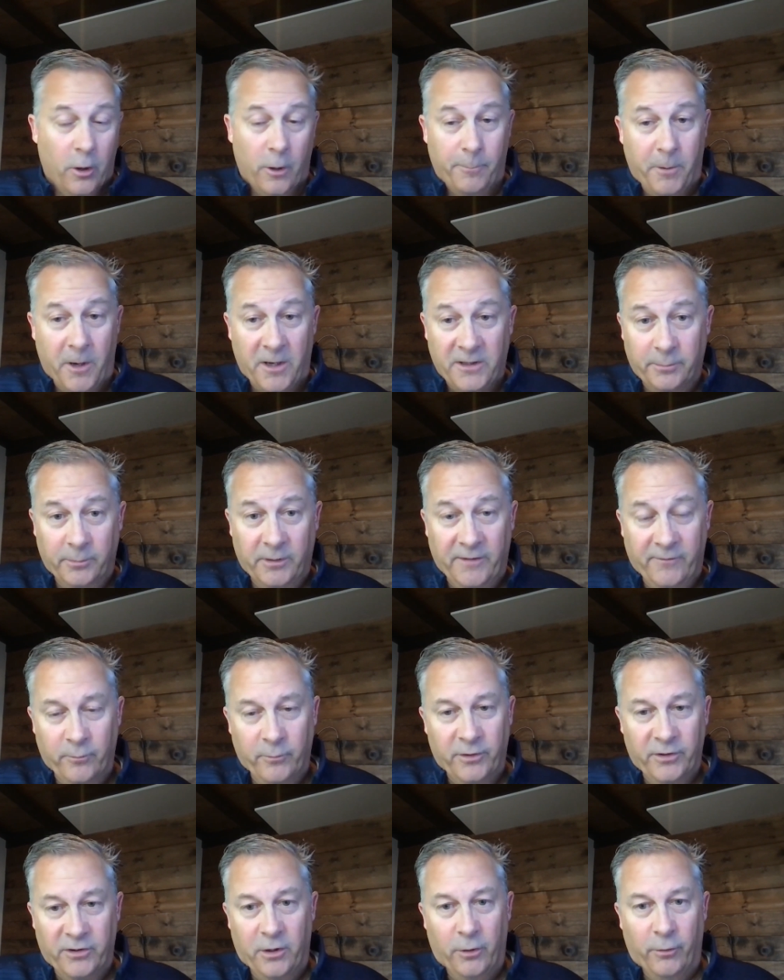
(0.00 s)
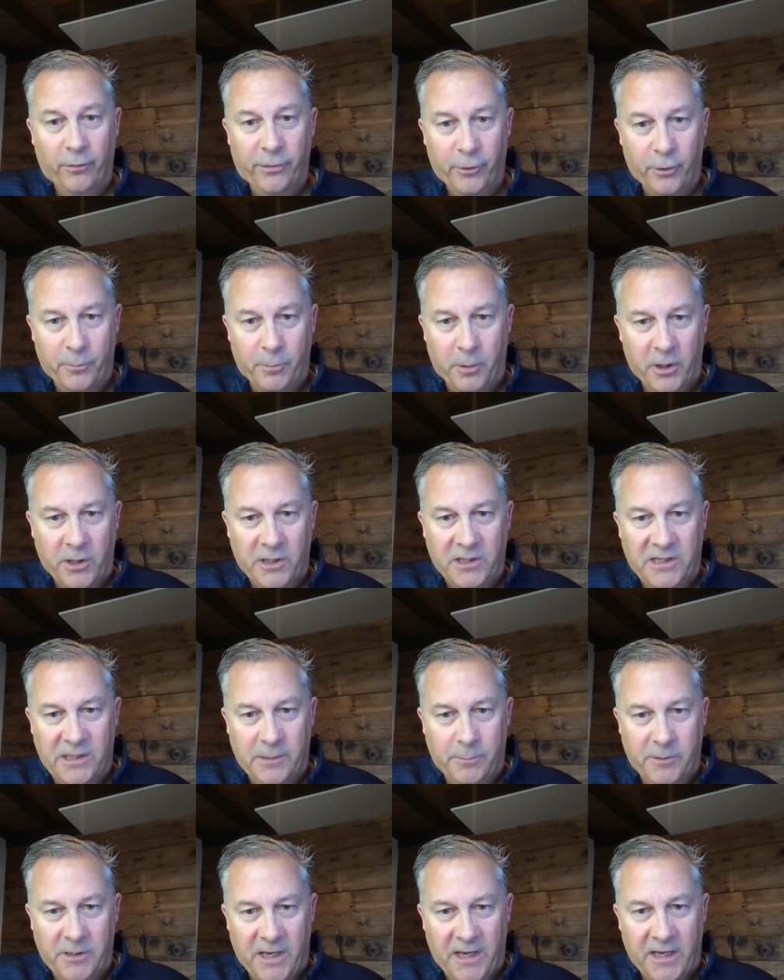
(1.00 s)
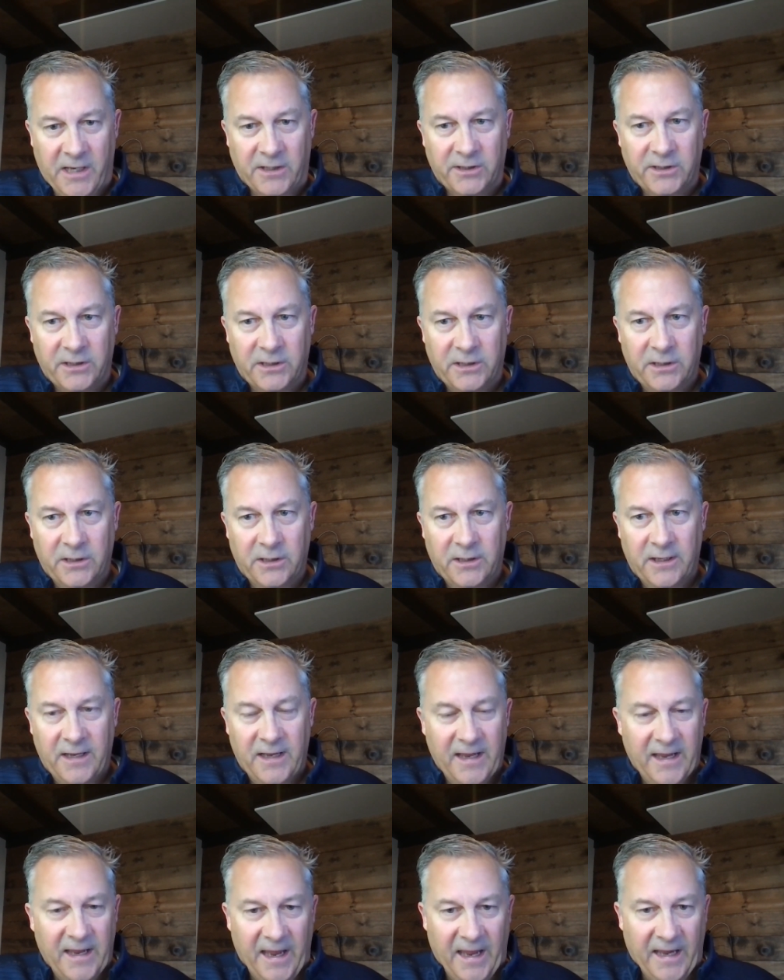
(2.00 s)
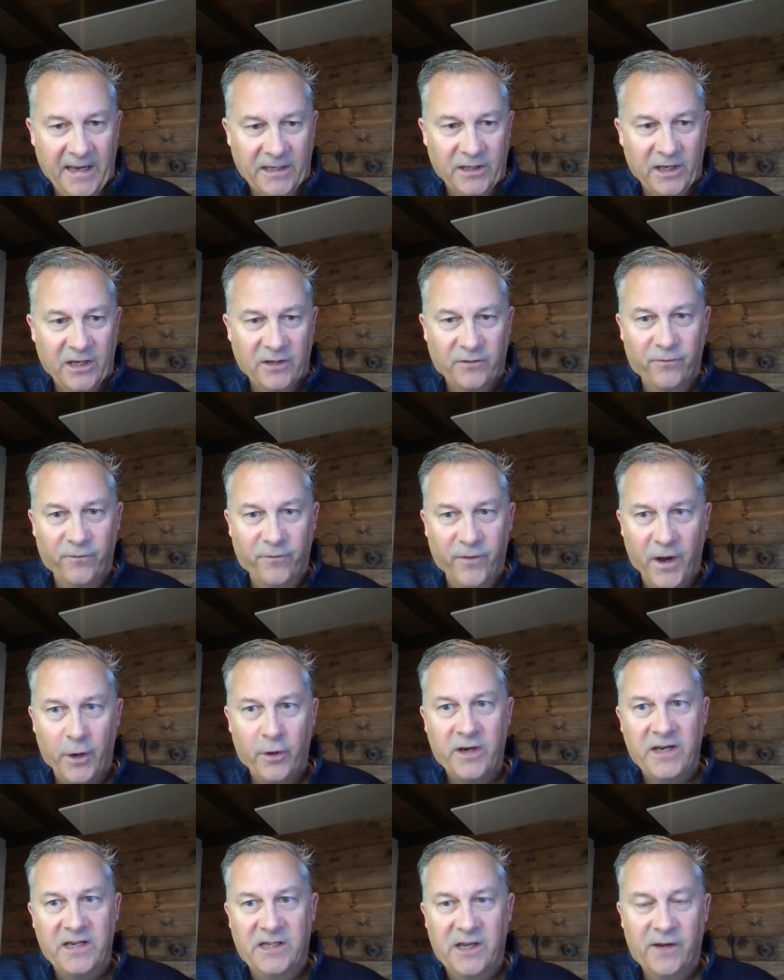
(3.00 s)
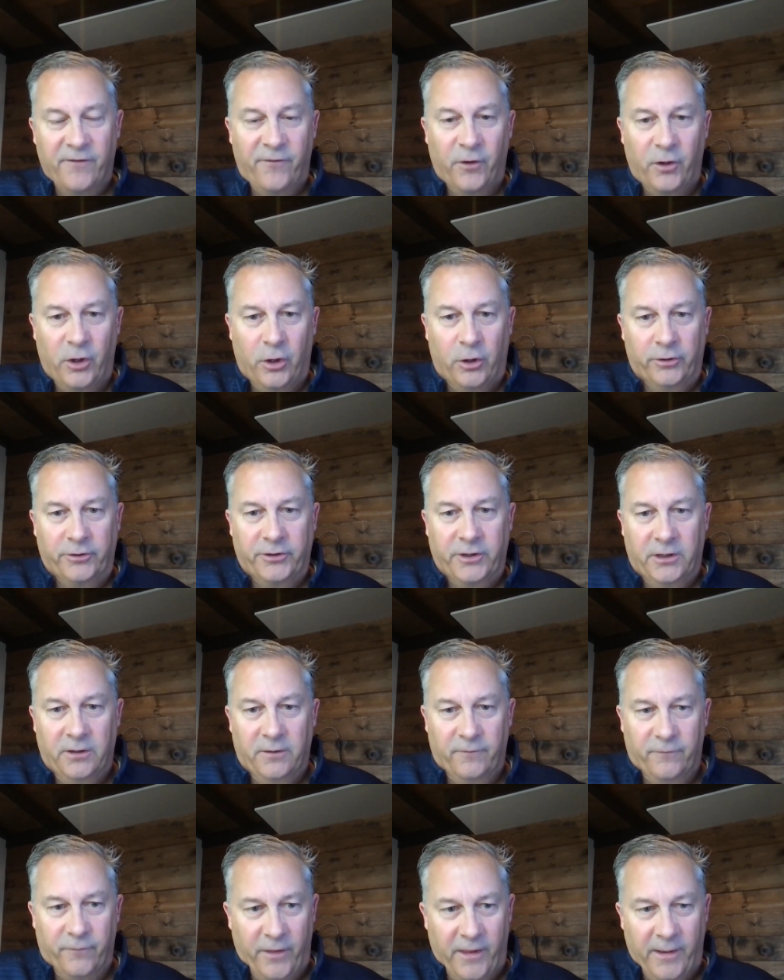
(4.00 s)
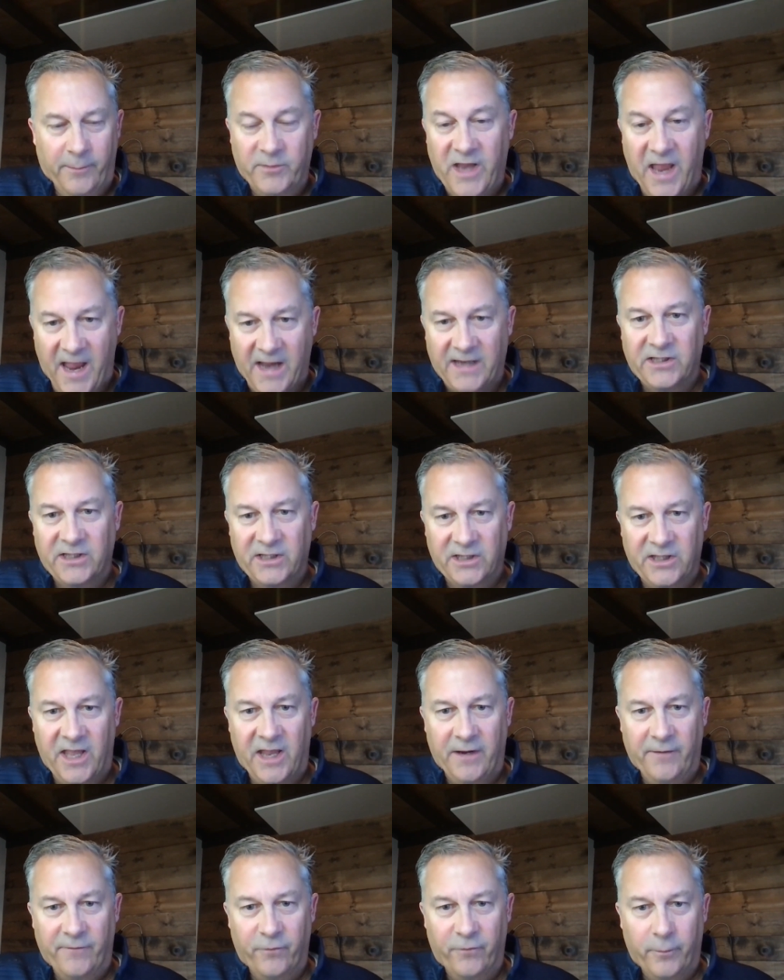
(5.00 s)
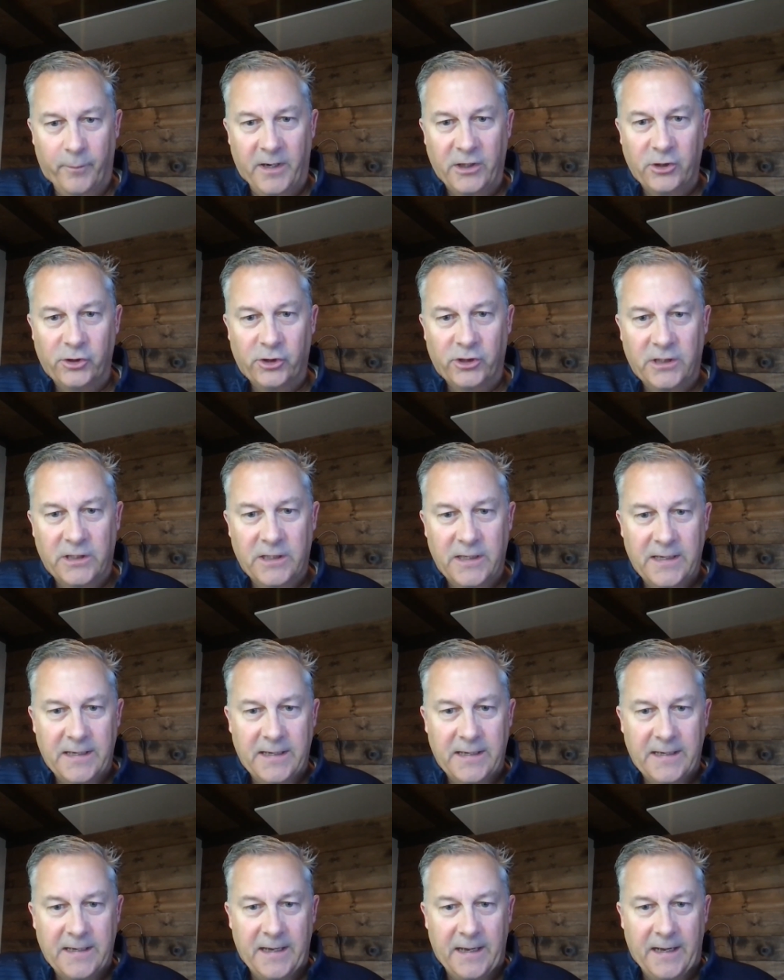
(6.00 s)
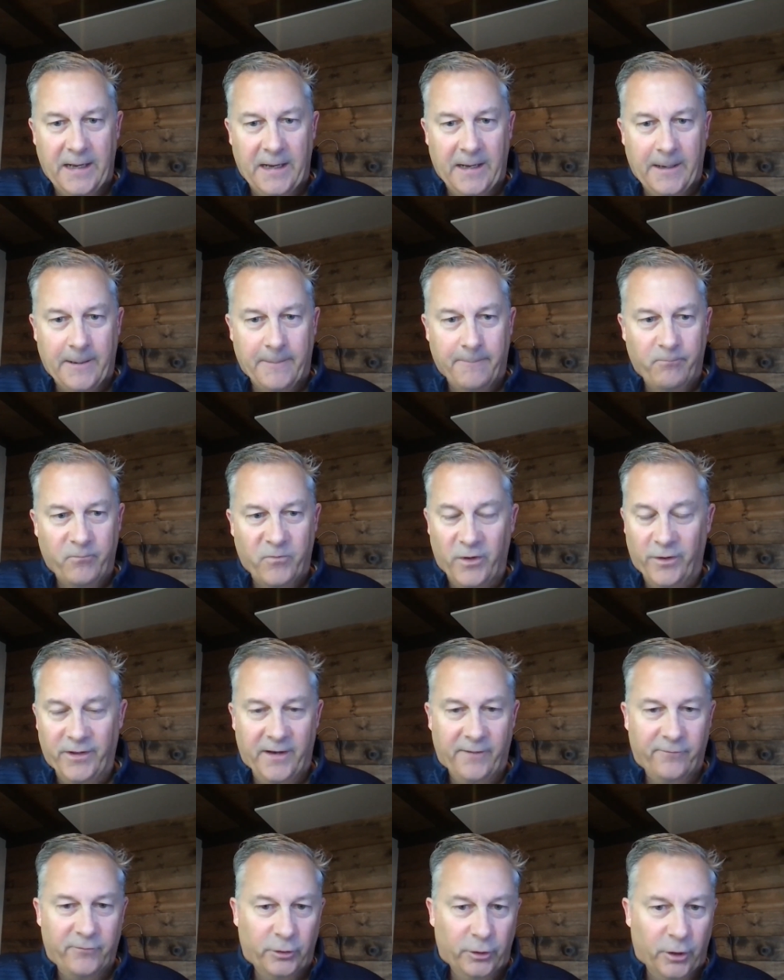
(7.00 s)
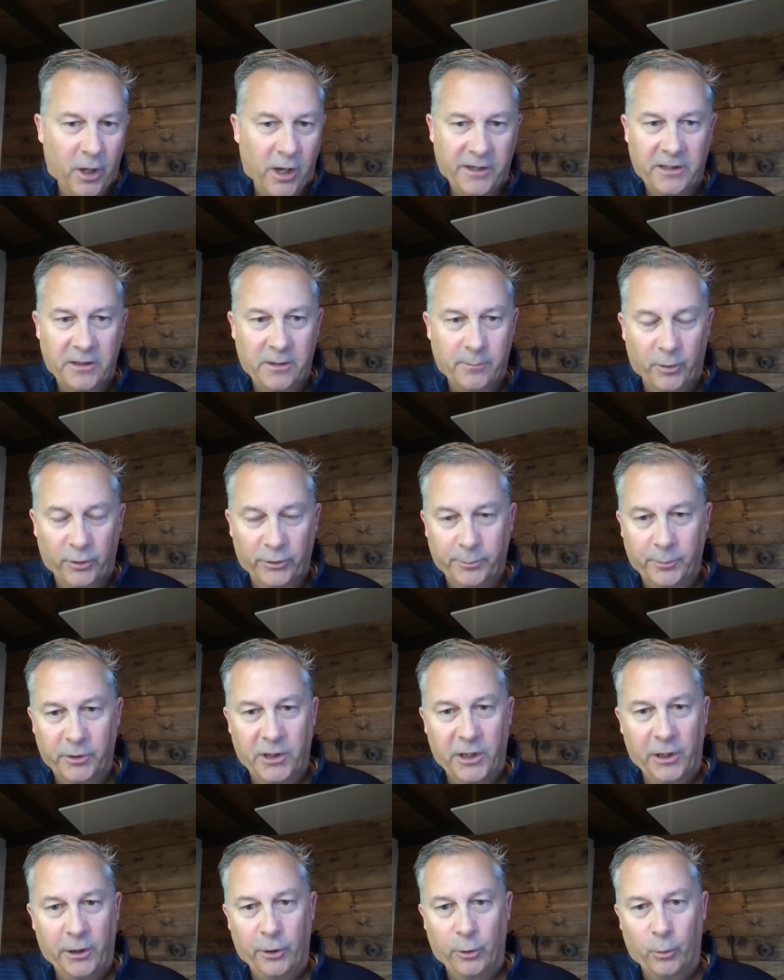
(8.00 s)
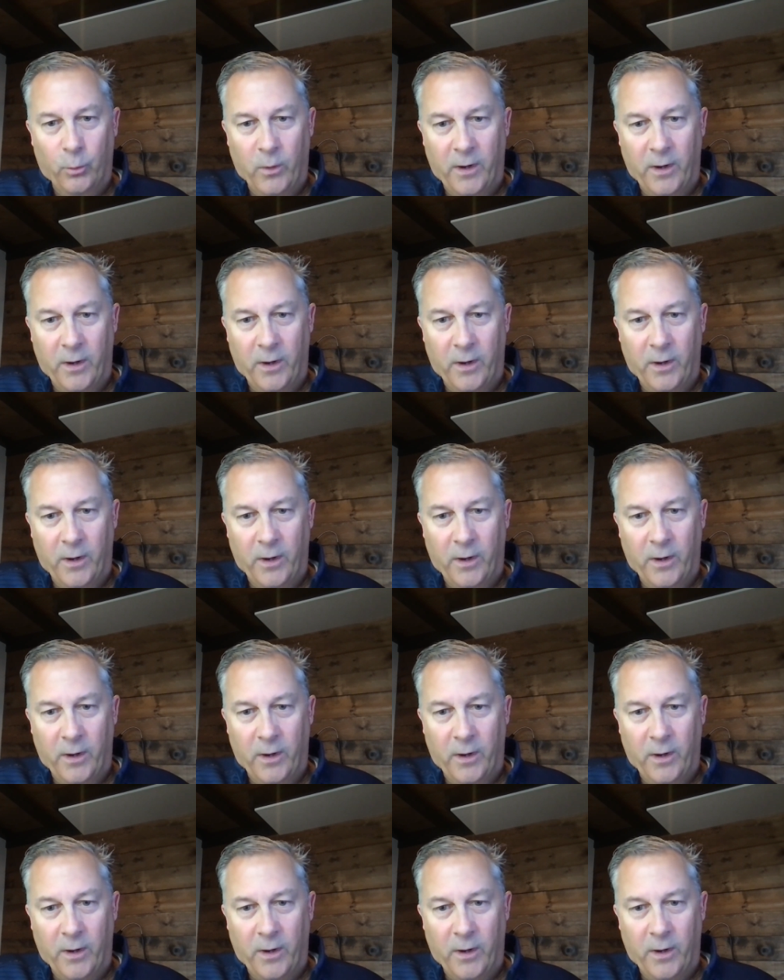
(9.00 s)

or possibly even with, third-party TPAs. And it's very difficult for them to access that information. They'd have to log into multiple carrier